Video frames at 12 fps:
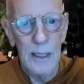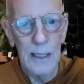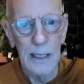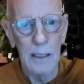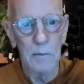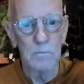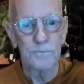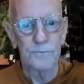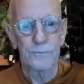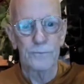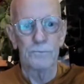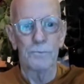
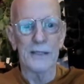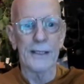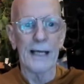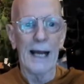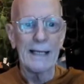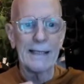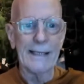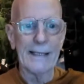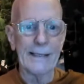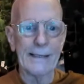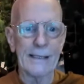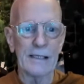But the
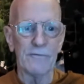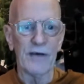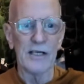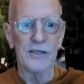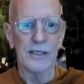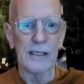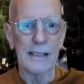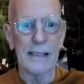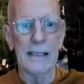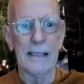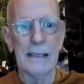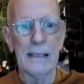idea
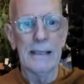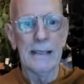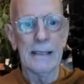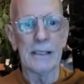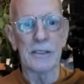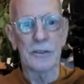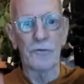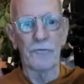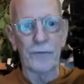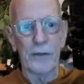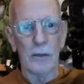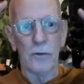eventually is to
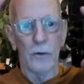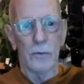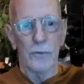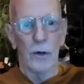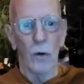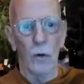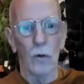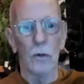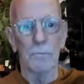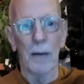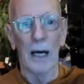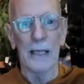feel the whole
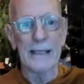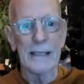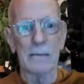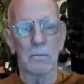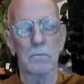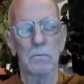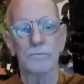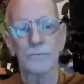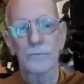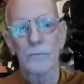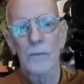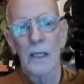body.
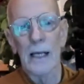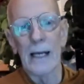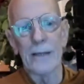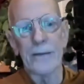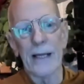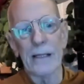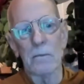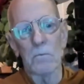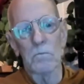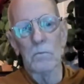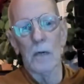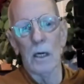And then
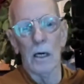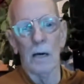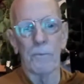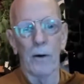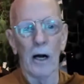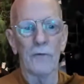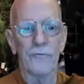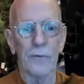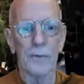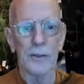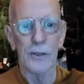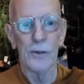apart
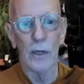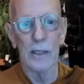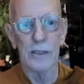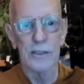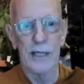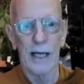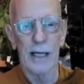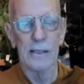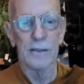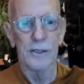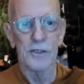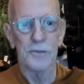from, you understand
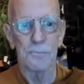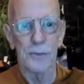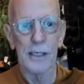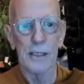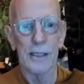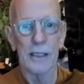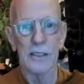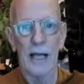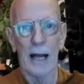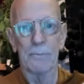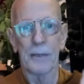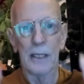that this breathing is
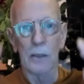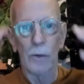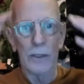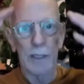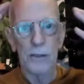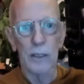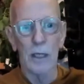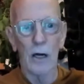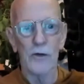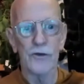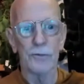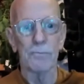happening within the
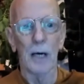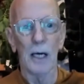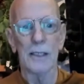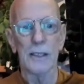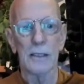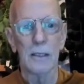larger body.